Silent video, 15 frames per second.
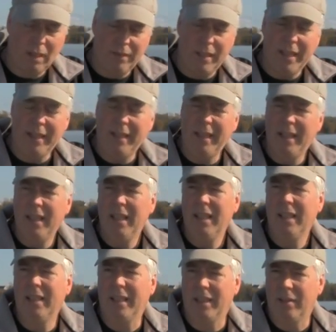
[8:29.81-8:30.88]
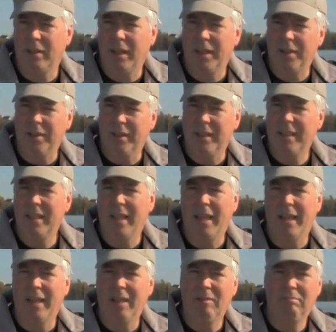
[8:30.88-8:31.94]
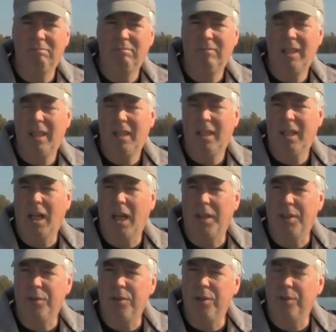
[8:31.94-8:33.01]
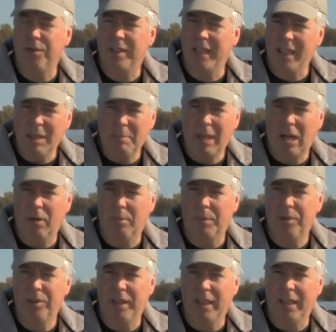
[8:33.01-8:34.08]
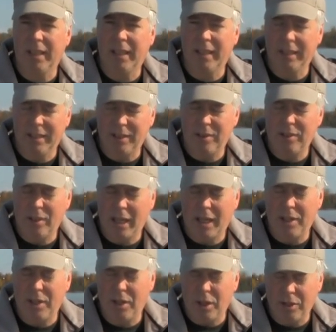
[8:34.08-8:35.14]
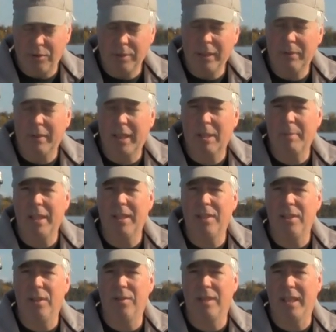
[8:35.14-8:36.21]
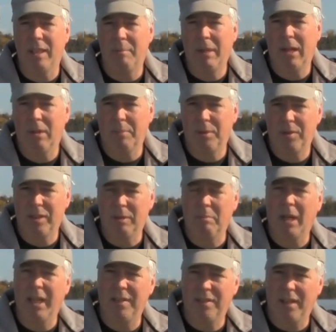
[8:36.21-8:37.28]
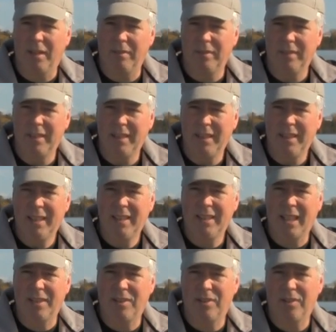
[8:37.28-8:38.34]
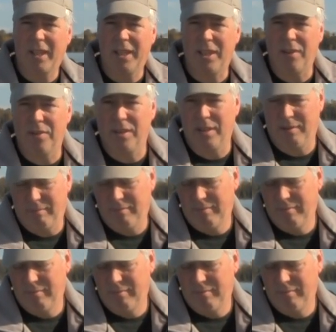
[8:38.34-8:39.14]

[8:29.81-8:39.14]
Then, later on during the day, you'd use the e-power machine, and it's really recommended to use the e-power machine by itself, not to try to use it